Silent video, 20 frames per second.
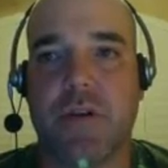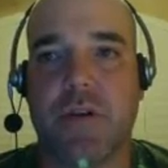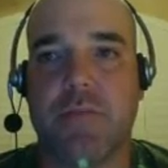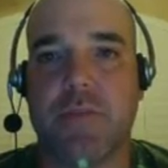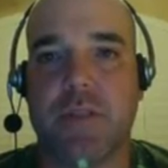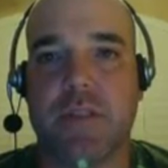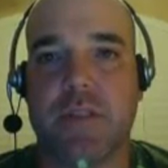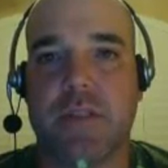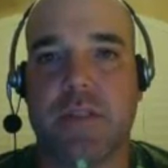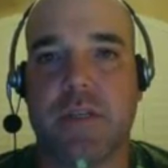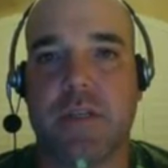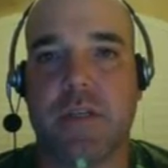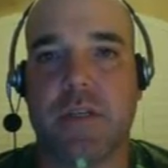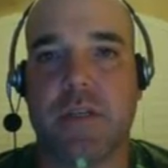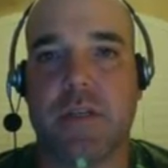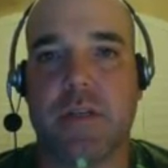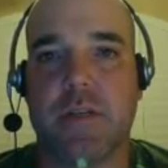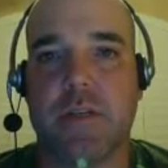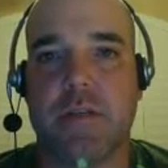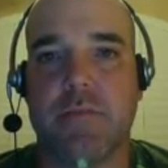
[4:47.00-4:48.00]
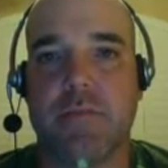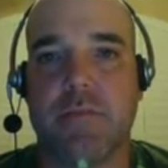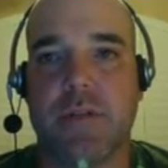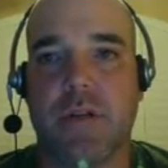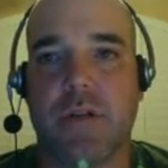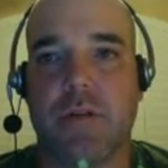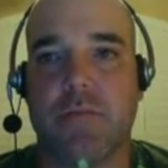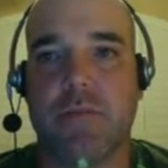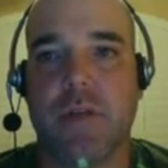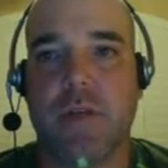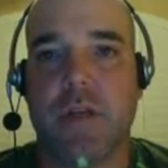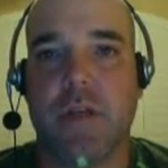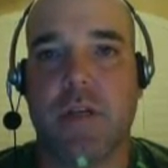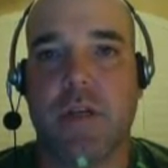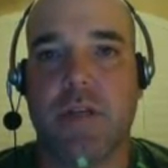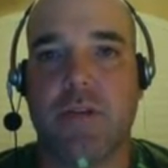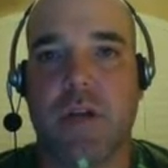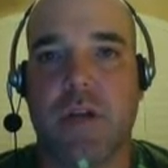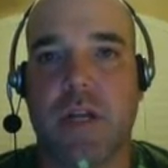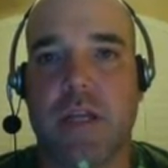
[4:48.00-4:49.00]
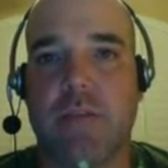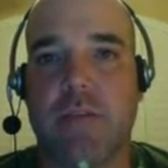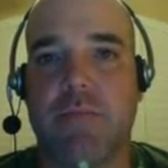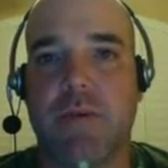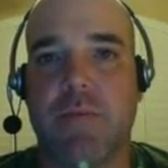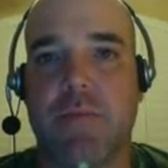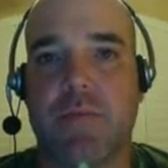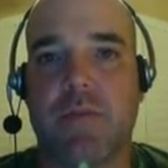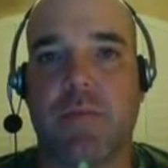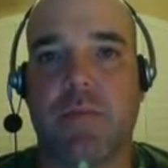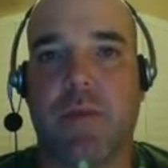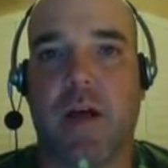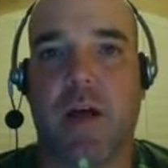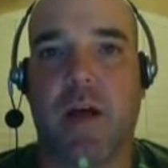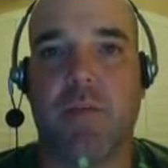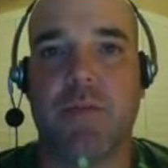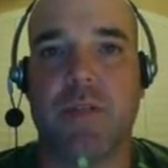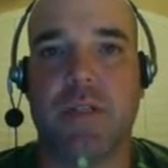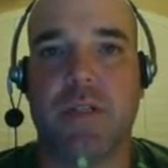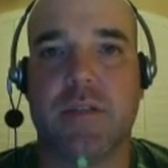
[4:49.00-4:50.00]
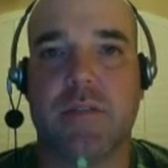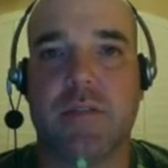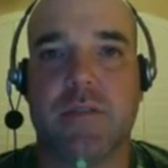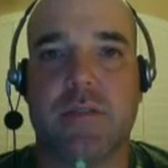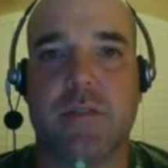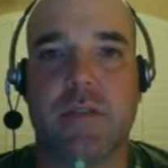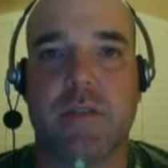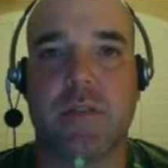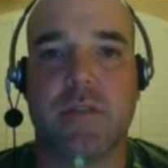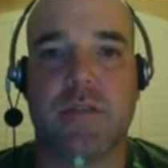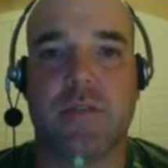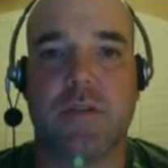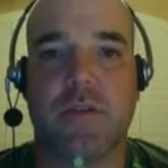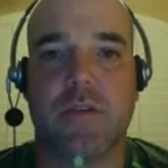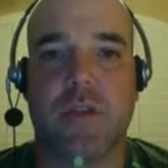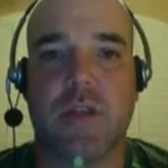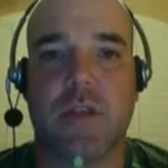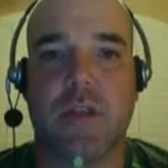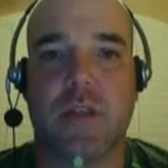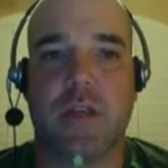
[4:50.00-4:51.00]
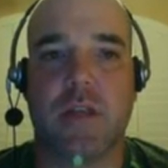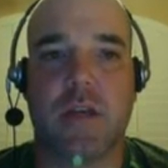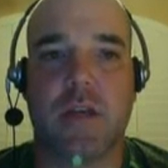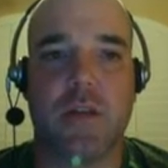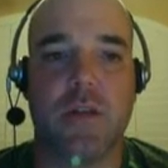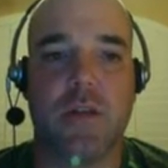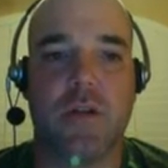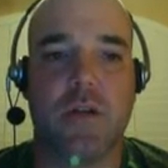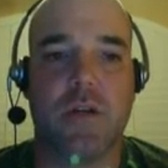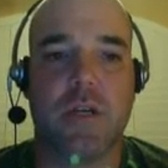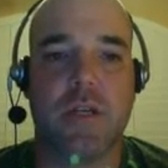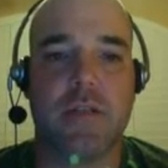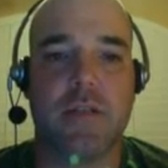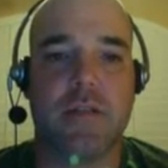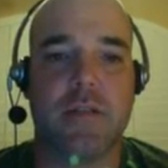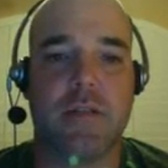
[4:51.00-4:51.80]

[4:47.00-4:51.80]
I'm just, trying to give people some options, and so that they can look into